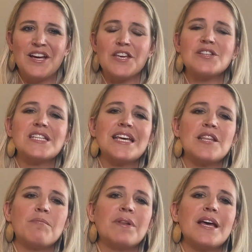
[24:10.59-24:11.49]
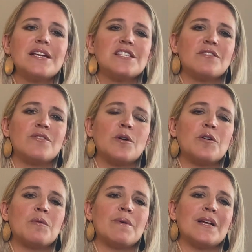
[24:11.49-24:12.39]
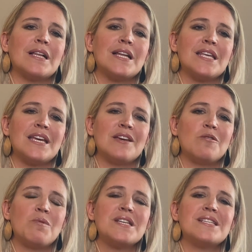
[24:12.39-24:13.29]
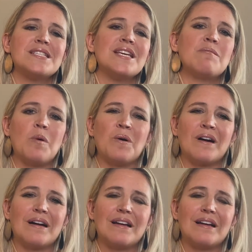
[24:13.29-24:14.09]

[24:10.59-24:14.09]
You see, in the place of vulnerability, we see more.